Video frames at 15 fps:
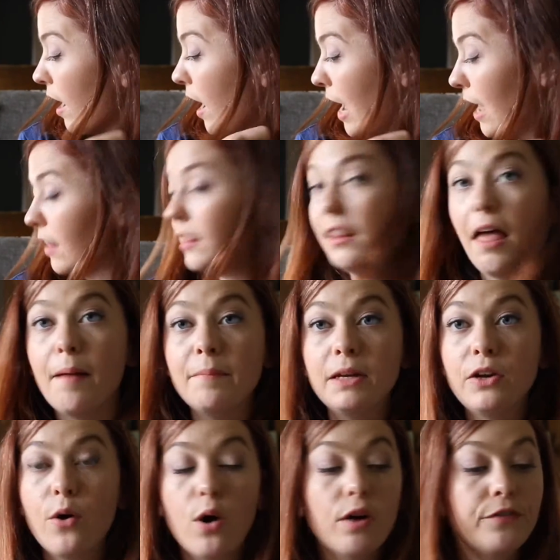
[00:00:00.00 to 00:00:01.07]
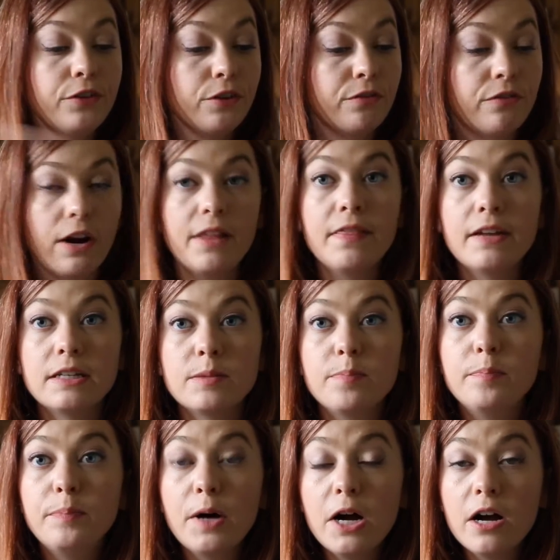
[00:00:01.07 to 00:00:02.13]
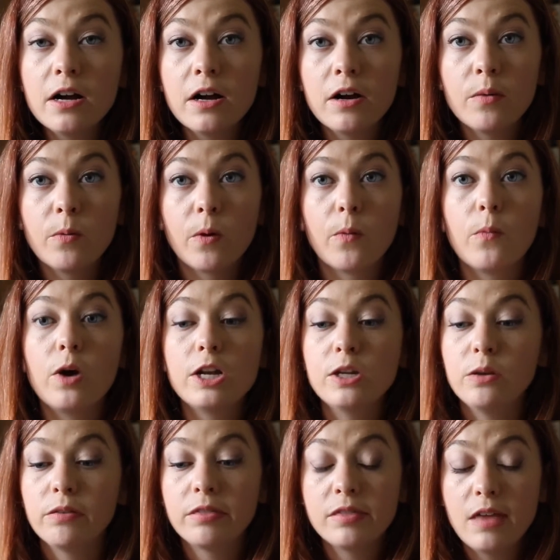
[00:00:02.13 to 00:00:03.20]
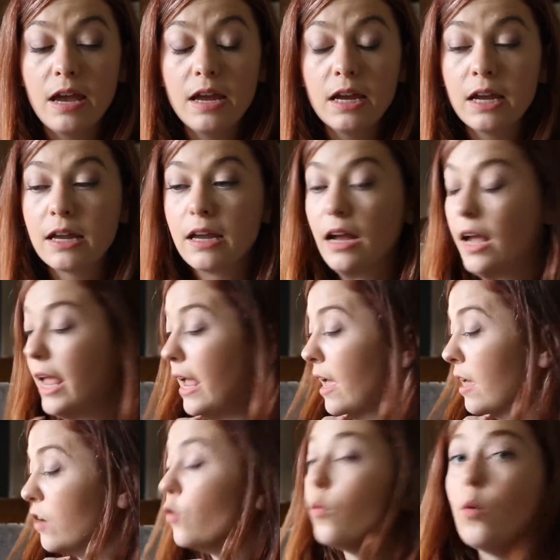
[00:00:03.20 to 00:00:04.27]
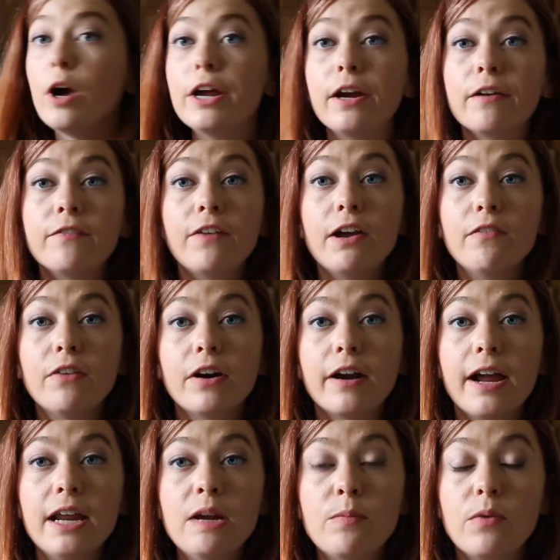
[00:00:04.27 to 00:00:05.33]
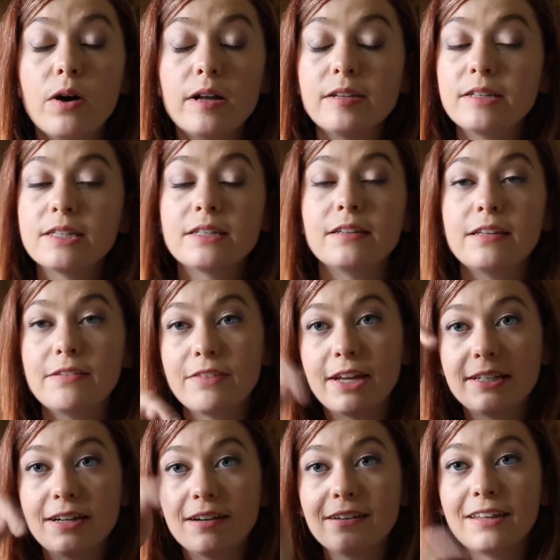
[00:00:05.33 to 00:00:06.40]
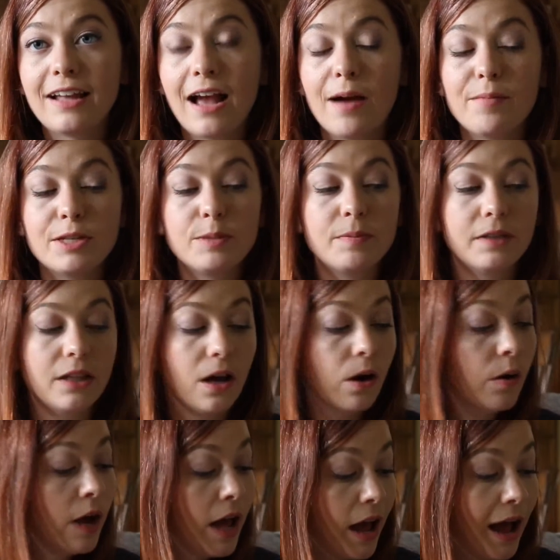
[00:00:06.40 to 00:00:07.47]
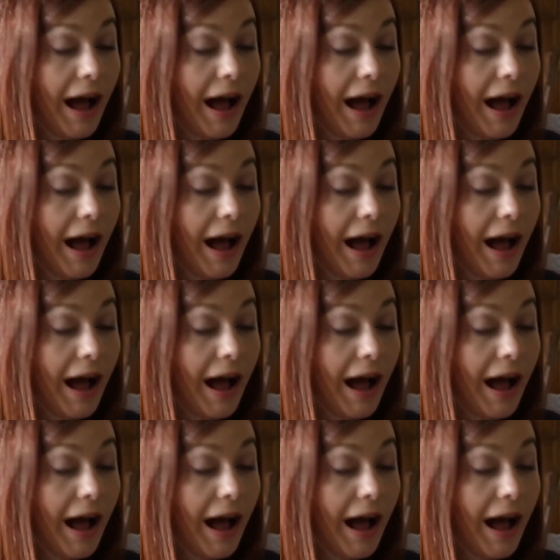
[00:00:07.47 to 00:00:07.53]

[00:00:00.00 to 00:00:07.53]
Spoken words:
Let me know if you've read this book or what you think and what your favorite item was. Leave that down in the comments below.